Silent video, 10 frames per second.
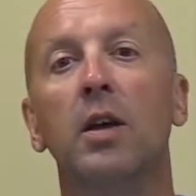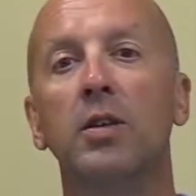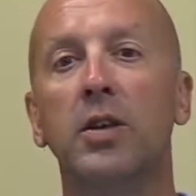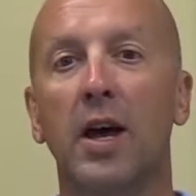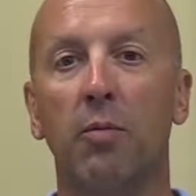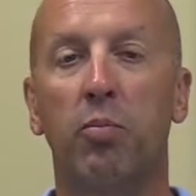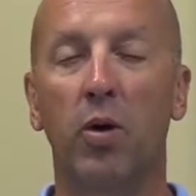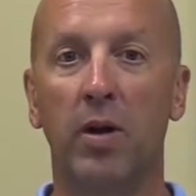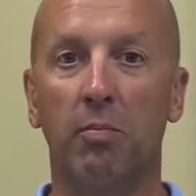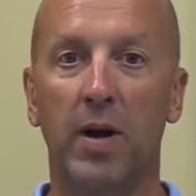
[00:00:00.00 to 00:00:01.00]
You got to
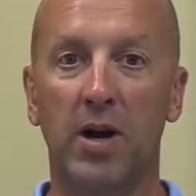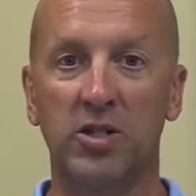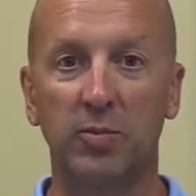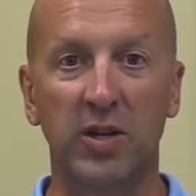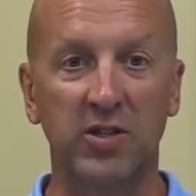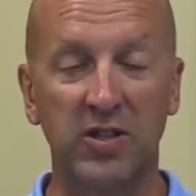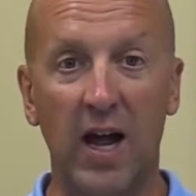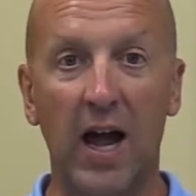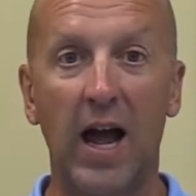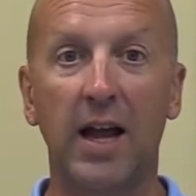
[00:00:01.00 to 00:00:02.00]
put embarrassment
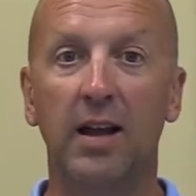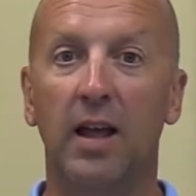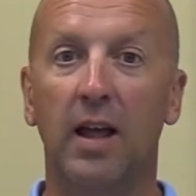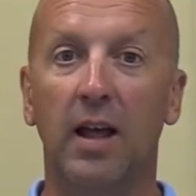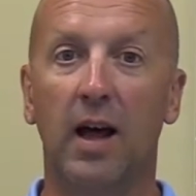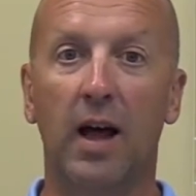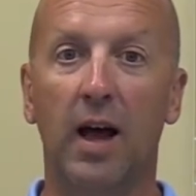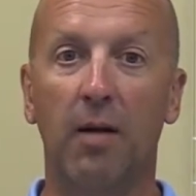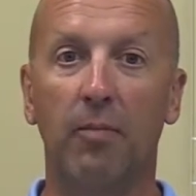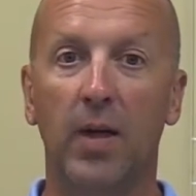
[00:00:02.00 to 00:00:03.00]
aside.
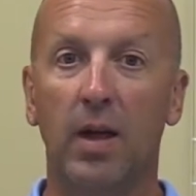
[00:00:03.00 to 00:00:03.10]
There's